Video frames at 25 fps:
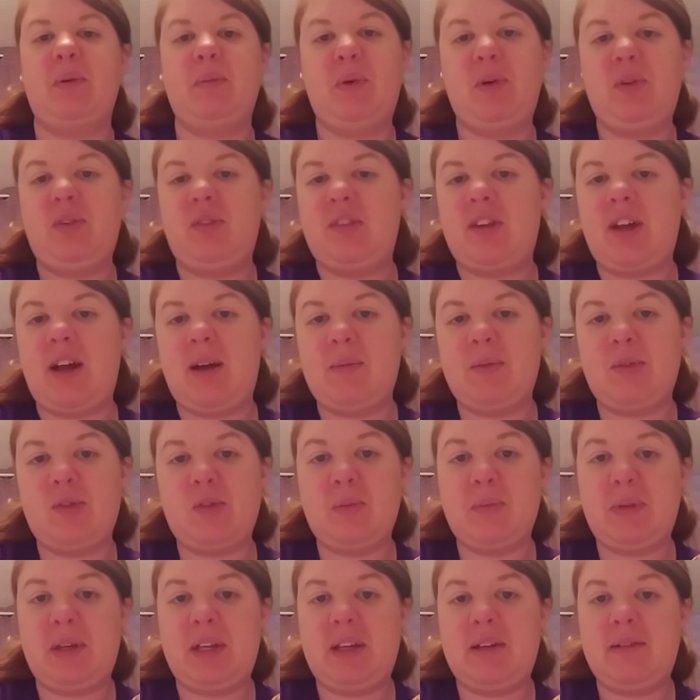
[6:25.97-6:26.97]
most of the time is
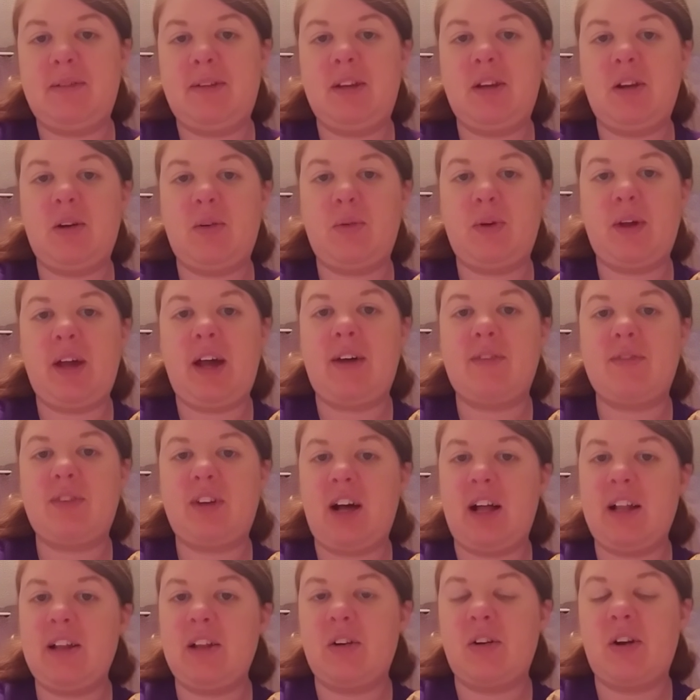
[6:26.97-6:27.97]
going to be, you know, have
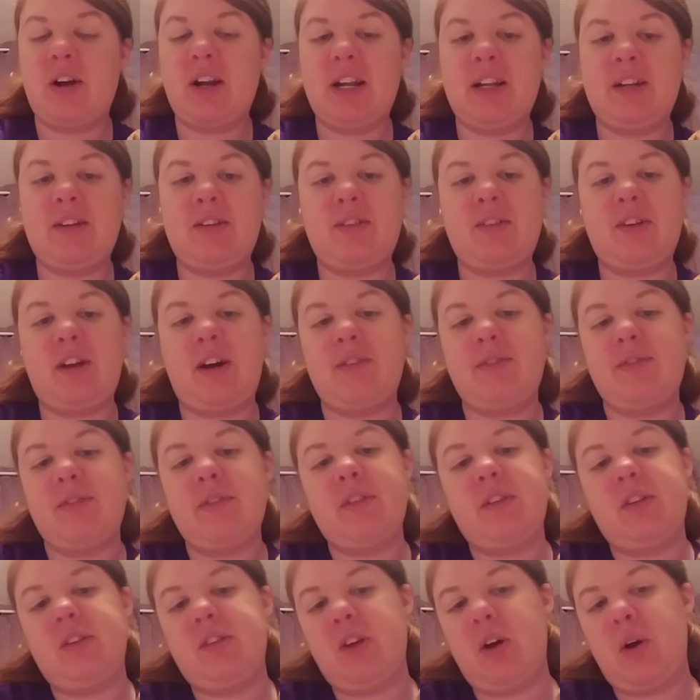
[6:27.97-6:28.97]
color on it and stuff.
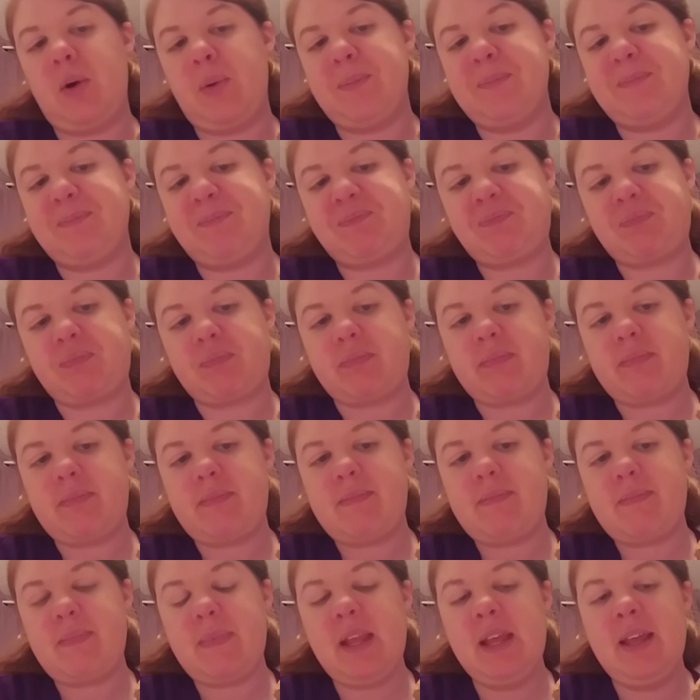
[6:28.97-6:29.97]
So,
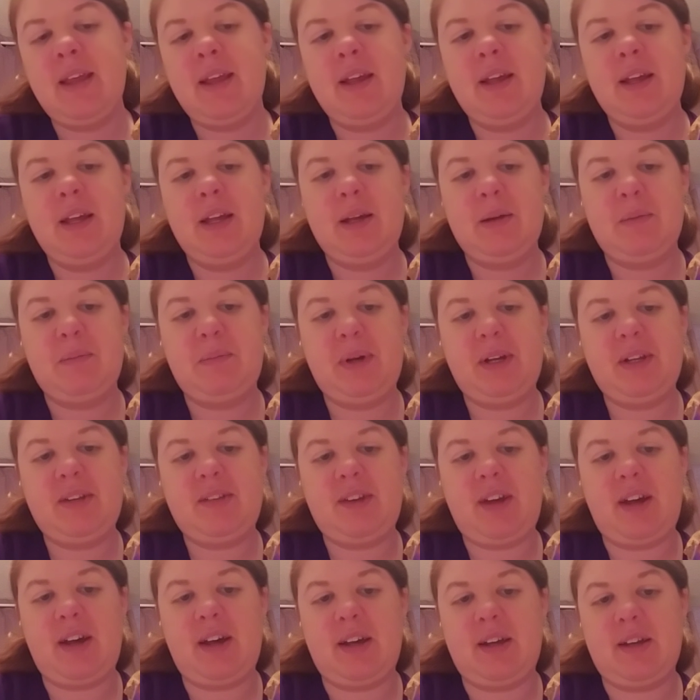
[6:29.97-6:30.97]
but,
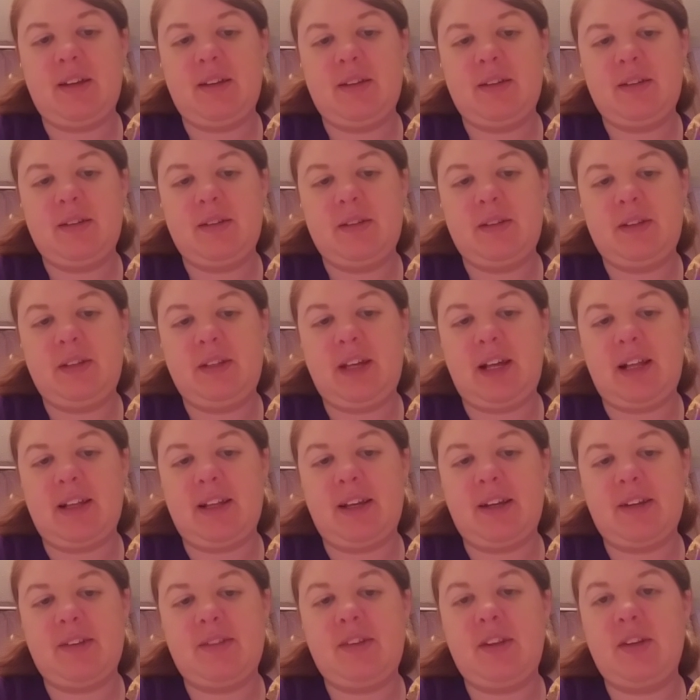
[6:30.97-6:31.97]
yeah,
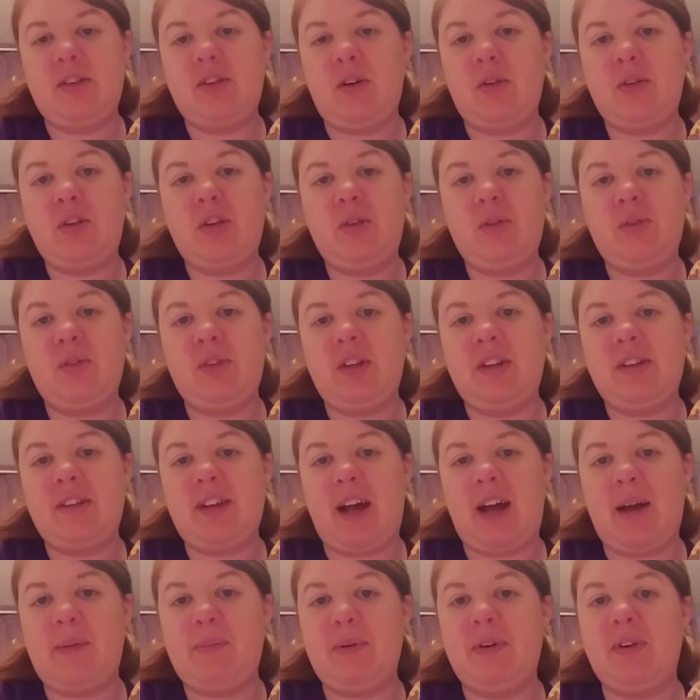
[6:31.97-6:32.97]
like I said, don't use any
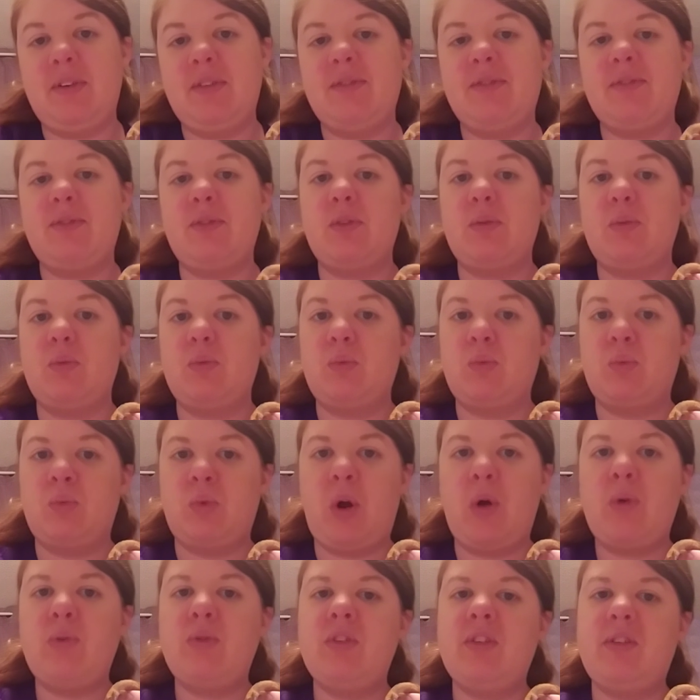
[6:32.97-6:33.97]
type of
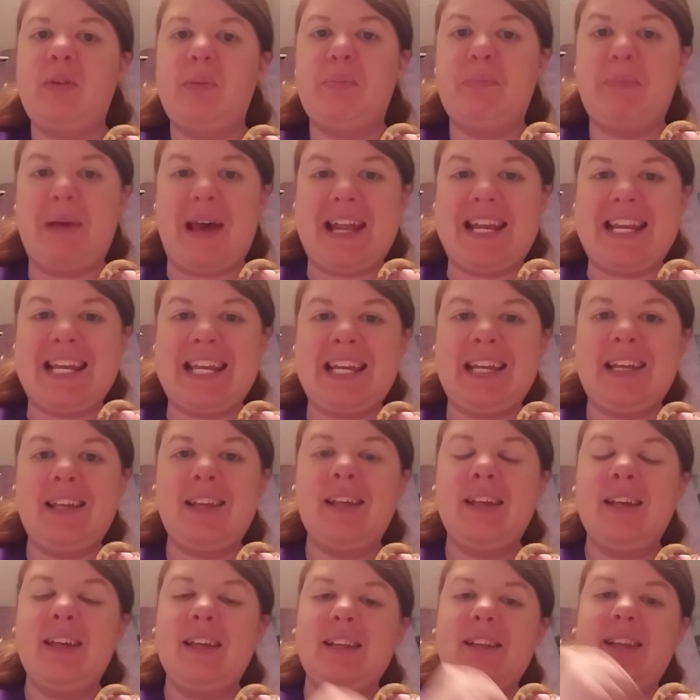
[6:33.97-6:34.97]
rodent bedding,
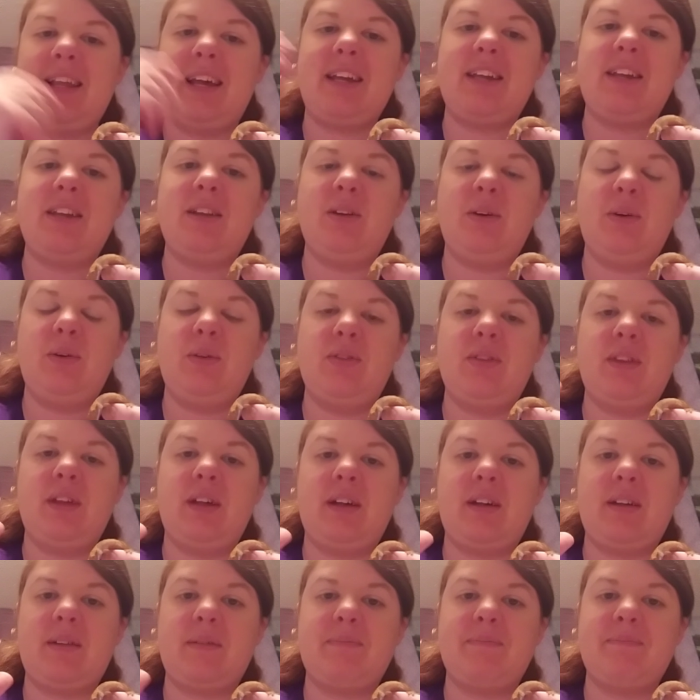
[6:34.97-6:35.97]
like, you know,
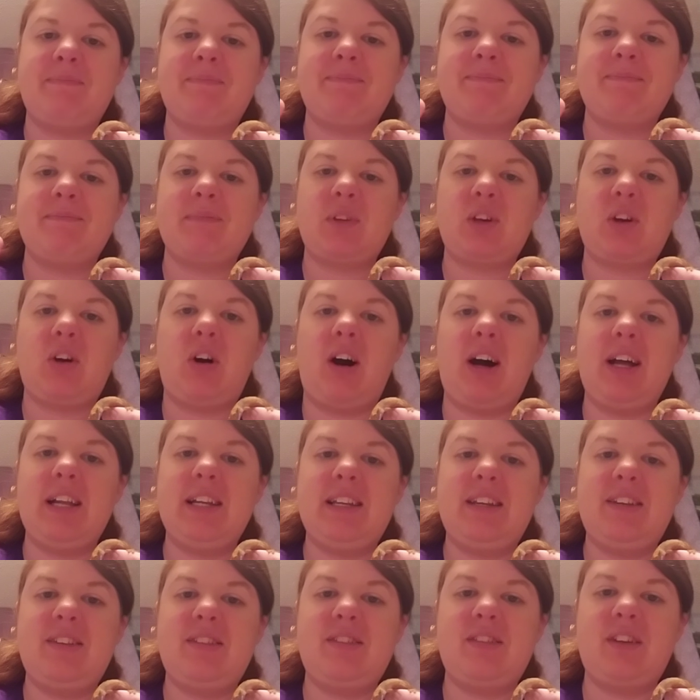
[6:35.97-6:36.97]
the
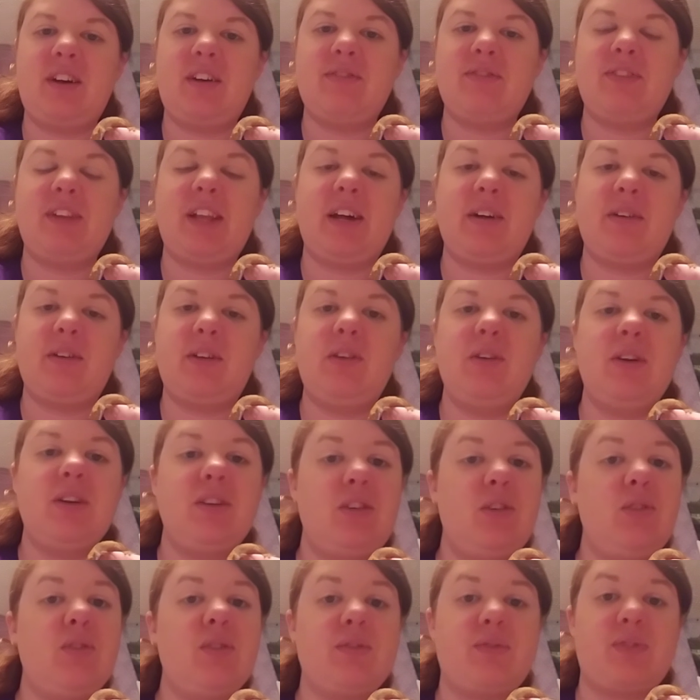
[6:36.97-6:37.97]
cottony stuff. Like, you can
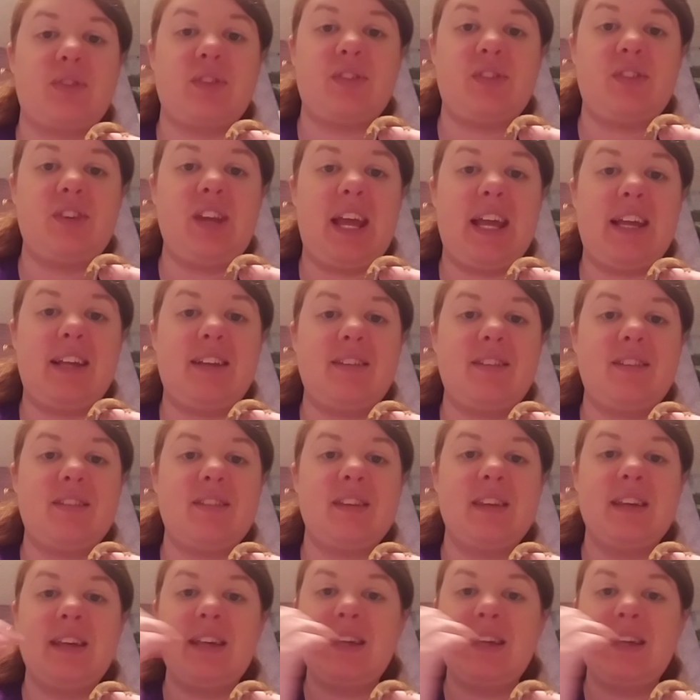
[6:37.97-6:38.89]
use it for snakes.